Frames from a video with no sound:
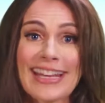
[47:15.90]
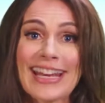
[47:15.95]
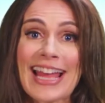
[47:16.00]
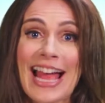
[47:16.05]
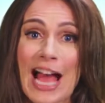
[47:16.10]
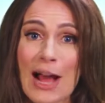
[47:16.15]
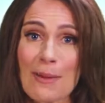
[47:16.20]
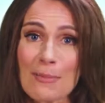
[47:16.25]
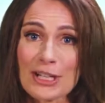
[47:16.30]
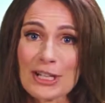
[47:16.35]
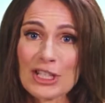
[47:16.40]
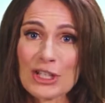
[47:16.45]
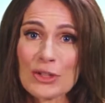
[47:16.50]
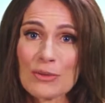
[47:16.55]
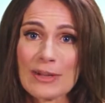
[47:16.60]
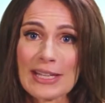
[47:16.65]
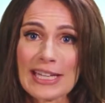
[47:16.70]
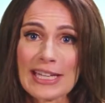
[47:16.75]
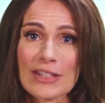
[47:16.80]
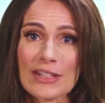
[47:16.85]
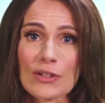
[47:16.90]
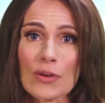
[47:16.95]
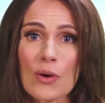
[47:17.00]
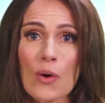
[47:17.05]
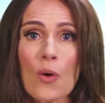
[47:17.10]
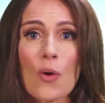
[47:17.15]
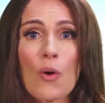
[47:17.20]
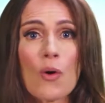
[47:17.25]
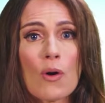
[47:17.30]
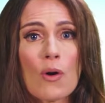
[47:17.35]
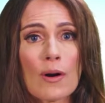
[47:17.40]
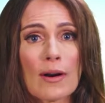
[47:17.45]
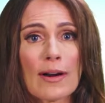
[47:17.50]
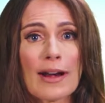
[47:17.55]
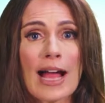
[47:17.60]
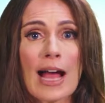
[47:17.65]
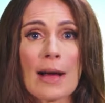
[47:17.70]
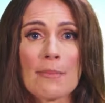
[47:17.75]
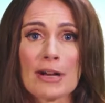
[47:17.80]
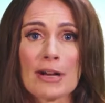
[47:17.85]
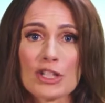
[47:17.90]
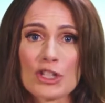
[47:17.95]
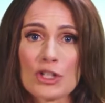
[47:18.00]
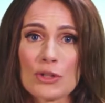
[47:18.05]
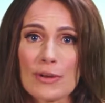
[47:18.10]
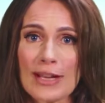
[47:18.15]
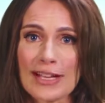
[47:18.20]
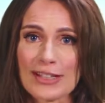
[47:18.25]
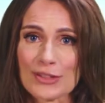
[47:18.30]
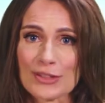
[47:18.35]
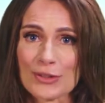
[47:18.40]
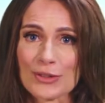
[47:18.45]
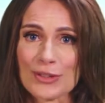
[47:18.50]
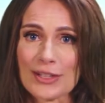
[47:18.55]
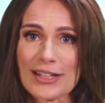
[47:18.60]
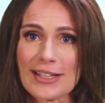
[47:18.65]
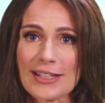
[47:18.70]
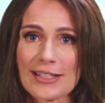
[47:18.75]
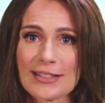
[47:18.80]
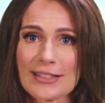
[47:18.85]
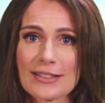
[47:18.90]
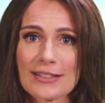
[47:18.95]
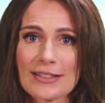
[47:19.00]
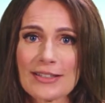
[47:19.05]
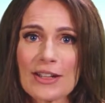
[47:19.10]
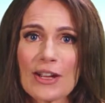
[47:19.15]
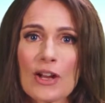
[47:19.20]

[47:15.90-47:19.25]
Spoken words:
than how much you eat or how much you exercise.